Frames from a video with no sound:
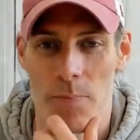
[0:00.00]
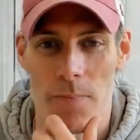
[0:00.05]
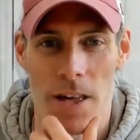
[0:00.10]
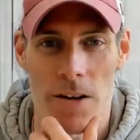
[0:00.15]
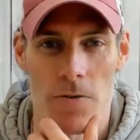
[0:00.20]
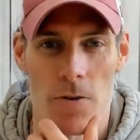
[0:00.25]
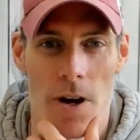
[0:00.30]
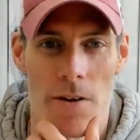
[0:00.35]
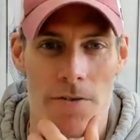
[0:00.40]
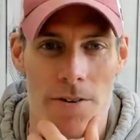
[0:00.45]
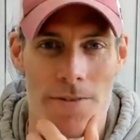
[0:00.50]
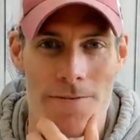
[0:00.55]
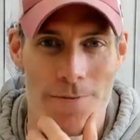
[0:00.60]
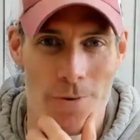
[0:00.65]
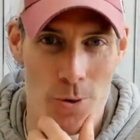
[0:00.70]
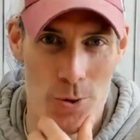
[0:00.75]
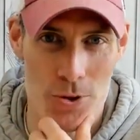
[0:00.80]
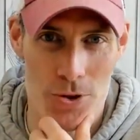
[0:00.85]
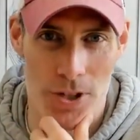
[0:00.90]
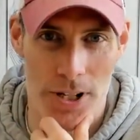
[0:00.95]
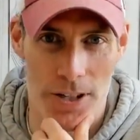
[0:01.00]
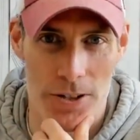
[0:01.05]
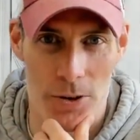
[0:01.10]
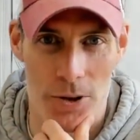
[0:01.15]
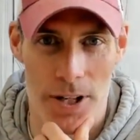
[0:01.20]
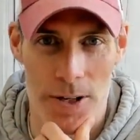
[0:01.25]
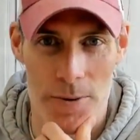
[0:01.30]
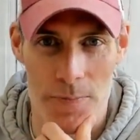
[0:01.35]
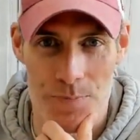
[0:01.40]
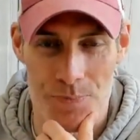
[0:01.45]
if you have any thoughts on it,
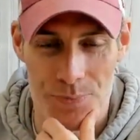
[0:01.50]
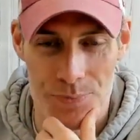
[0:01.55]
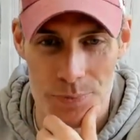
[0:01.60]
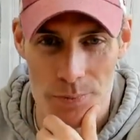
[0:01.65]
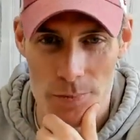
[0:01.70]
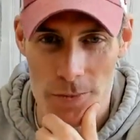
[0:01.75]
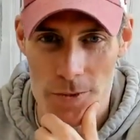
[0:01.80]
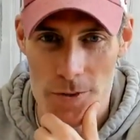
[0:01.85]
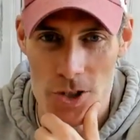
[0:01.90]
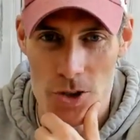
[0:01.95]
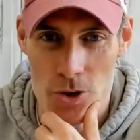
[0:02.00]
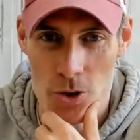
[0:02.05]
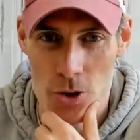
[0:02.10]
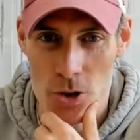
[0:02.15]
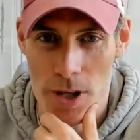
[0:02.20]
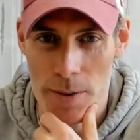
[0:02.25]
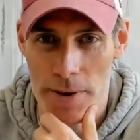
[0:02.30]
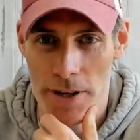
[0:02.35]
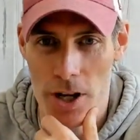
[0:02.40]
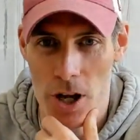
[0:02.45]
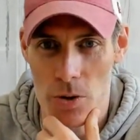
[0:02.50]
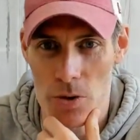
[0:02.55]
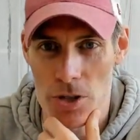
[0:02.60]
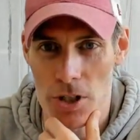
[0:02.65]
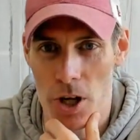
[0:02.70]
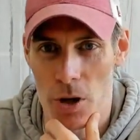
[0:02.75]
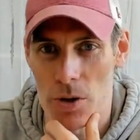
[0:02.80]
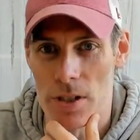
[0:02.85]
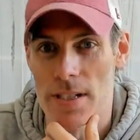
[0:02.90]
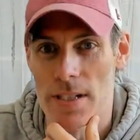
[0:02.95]
okay? So do let me know.
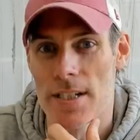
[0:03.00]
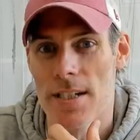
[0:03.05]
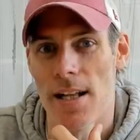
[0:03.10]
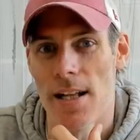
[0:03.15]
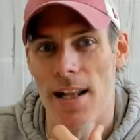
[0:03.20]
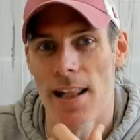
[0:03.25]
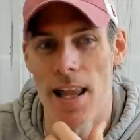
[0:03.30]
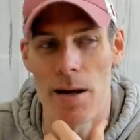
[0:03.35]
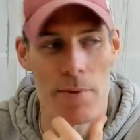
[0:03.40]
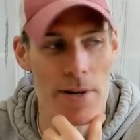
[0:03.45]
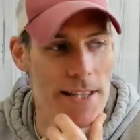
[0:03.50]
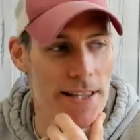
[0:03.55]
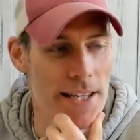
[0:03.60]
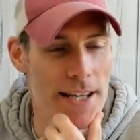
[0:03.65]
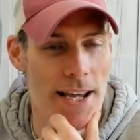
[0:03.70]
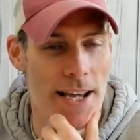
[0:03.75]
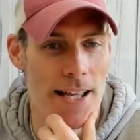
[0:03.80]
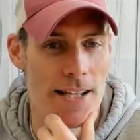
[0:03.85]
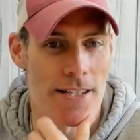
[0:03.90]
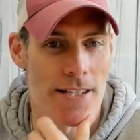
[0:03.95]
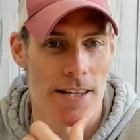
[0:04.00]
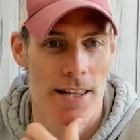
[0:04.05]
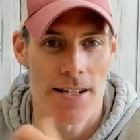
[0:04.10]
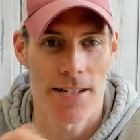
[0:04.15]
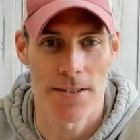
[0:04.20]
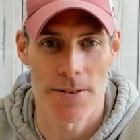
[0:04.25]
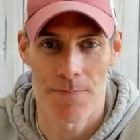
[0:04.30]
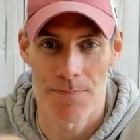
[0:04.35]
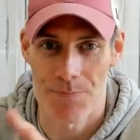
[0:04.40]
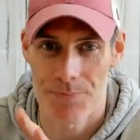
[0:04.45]
So let me dig into
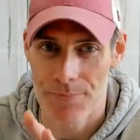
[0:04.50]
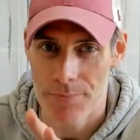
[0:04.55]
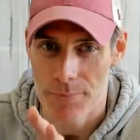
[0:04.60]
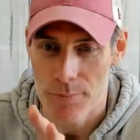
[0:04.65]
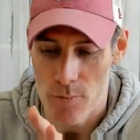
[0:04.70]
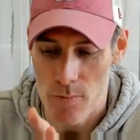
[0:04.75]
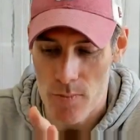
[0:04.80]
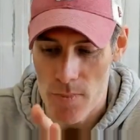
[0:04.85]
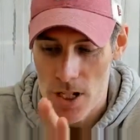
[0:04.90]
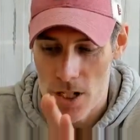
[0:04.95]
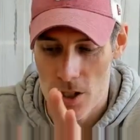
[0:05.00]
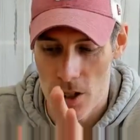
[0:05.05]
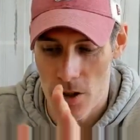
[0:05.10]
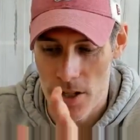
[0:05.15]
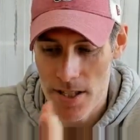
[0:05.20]
this. So